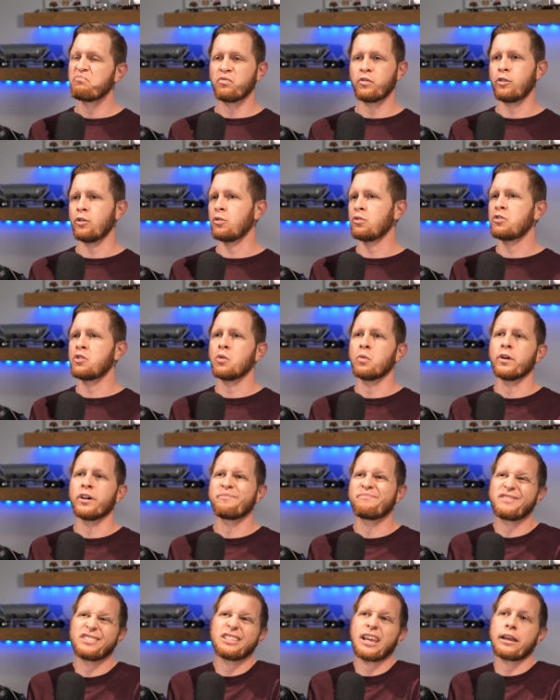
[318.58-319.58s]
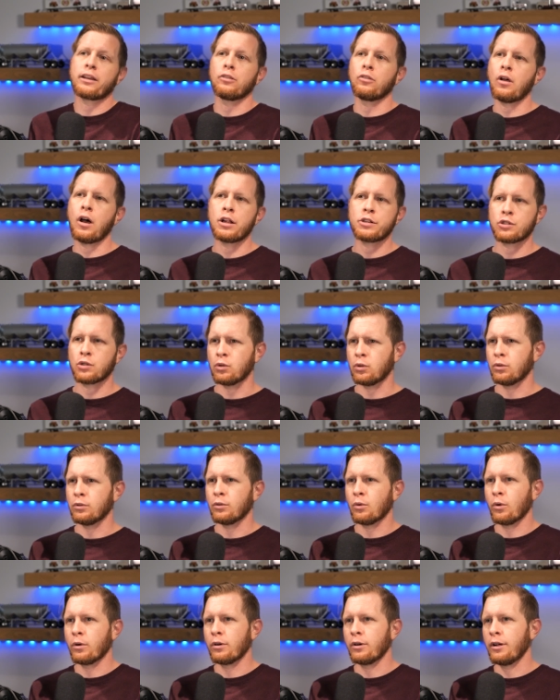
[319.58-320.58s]
due to a psychological
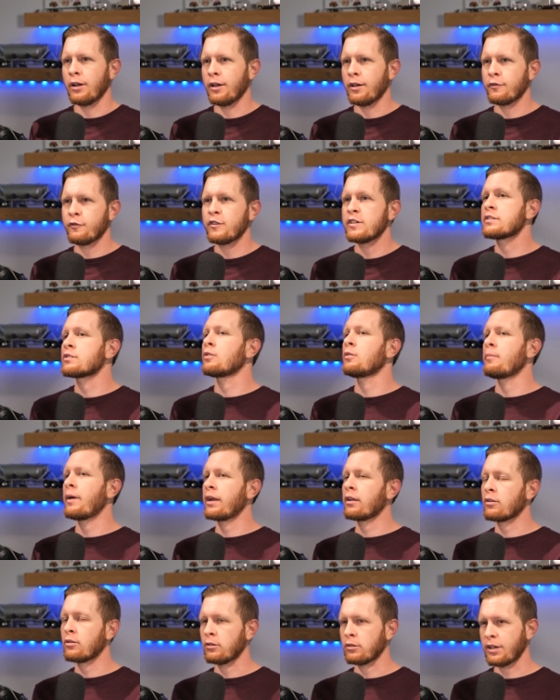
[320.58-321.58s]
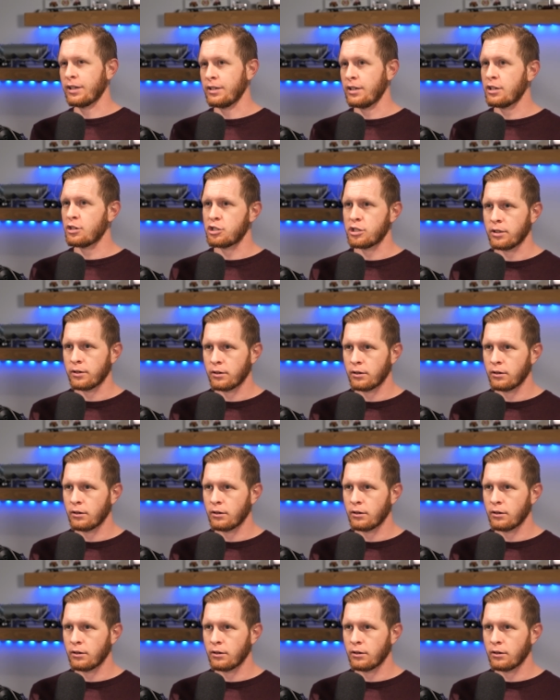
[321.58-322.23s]
or a physical medical condition.